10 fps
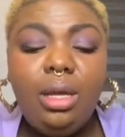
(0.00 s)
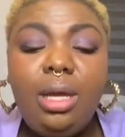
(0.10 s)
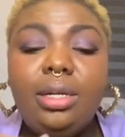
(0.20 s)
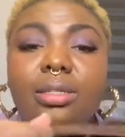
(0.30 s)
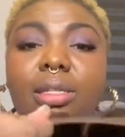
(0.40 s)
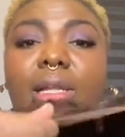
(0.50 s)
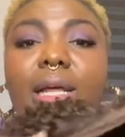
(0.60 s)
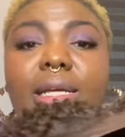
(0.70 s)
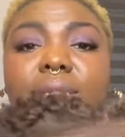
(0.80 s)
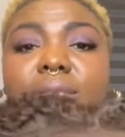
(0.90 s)
Here's the
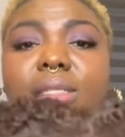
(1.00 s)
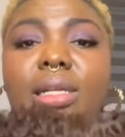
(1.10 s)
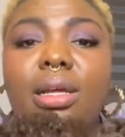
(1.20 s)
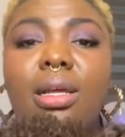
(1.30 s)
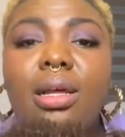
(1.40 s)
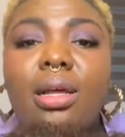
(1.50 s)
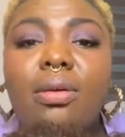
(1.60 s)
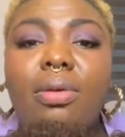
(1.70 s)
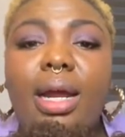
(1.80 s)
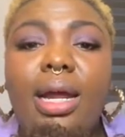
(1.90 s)
lace
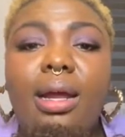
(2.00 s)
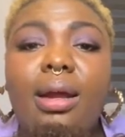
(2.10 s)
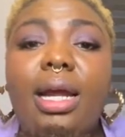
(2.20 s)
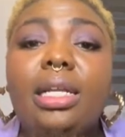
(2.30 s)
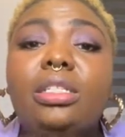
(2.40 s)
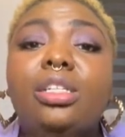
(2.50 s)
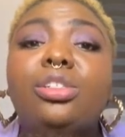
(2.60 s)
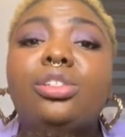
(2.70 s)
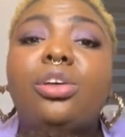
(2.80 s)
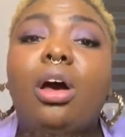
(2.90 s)
right here. And it's a
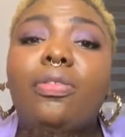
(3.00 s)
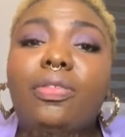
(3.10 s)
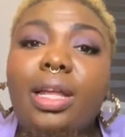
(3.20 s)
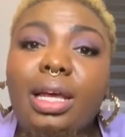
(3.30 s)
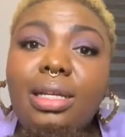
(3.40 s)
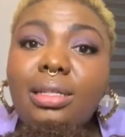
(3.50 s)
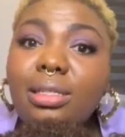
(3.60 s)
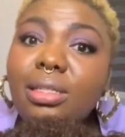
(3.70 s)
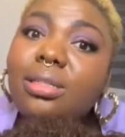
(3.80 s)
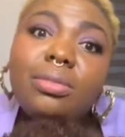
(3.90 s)
soft lace.
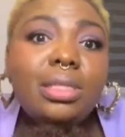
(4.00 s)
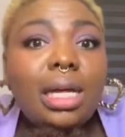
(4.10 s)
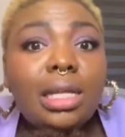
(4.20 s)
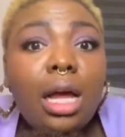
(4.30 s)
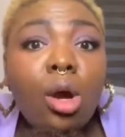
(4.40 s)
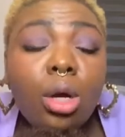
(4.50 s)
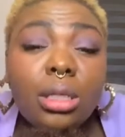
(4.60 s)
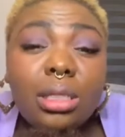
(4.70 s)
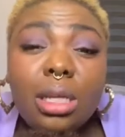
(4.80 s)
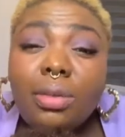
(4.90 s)
So it's not that
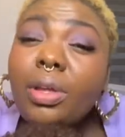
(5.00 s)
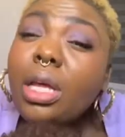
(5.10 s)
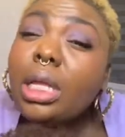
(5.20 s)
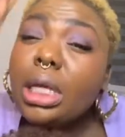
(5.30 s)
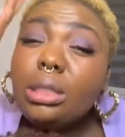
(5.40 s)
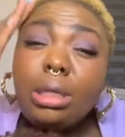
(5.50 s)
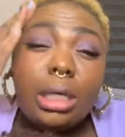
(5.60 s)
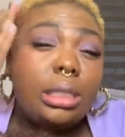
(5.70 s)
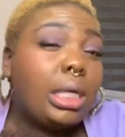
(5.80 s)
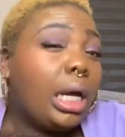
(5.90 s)
hard stuff to try
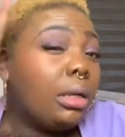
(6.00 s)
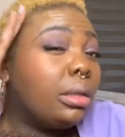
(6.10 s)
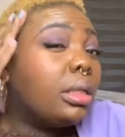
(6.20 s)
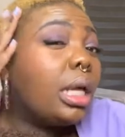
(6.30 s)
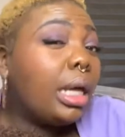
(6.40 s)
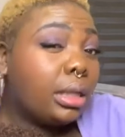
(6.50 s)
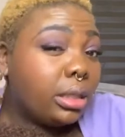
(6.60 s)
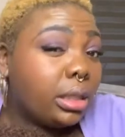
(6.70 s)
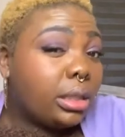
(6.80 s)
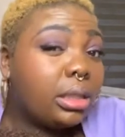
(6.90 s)
to take off the
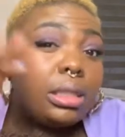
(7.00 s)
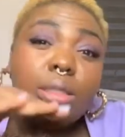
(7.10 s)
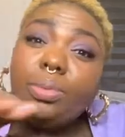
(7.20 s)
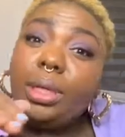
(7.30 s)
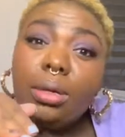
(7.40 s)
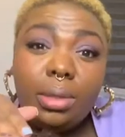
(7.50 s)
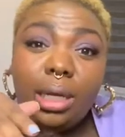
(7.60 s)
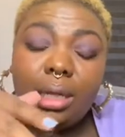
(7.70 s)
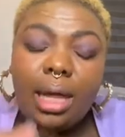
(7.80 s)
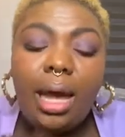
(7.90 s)
edges, because we don't
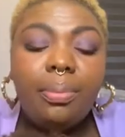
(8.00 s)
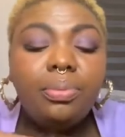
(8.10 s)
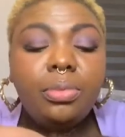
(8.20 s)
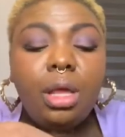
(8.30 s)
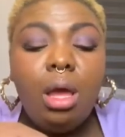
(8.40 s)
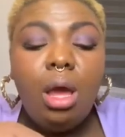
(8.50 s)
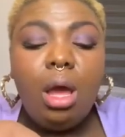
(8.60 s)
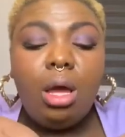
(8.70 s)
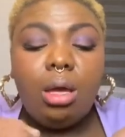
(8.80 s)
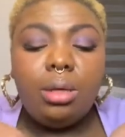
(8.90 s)
need that.
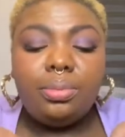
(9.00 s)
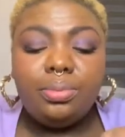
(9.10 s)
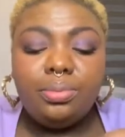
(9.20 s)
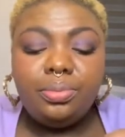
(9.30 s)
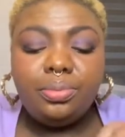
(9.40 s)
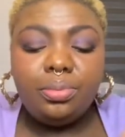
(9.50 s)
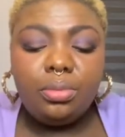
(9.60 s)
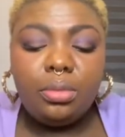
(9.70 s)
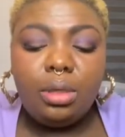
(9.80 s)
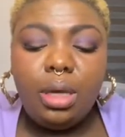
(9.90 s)
And
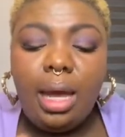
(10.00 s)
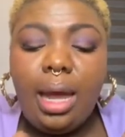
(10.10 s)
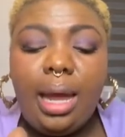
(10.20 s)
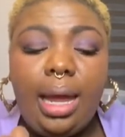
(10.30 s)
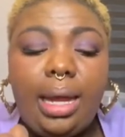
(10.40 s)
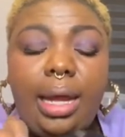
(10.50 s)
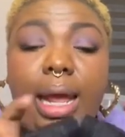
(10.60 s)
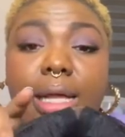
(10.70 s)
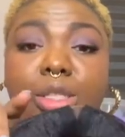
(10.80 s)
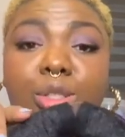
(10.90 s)
it
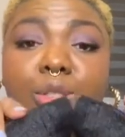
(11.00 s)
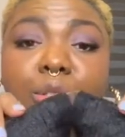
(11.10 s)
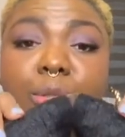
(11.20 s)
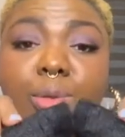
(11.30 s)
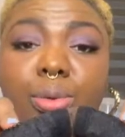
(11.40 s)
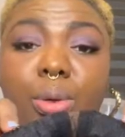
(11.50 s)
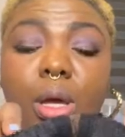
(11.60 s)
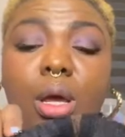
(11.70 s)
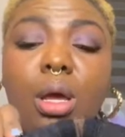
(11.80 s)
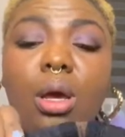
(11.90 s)
has two
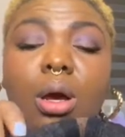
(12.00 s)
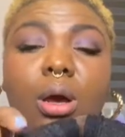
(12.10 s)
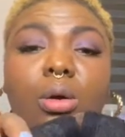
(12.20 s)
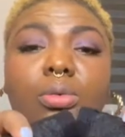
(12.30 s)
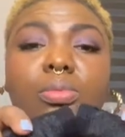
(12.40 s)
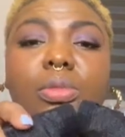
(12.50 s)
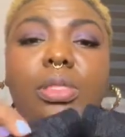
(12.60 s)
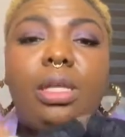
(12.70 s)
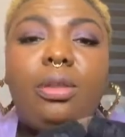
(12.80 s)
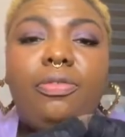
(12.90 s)
combs
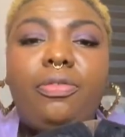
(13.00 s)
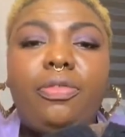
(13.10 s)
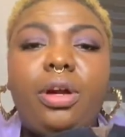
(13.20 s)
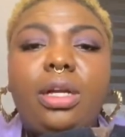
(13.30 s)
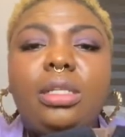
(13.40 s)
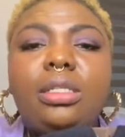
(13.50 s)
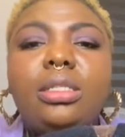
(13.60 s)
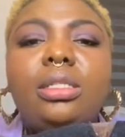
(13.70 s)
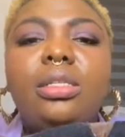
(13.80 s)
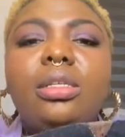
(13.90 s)
in the
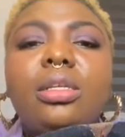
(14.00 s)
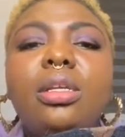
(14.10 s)
front,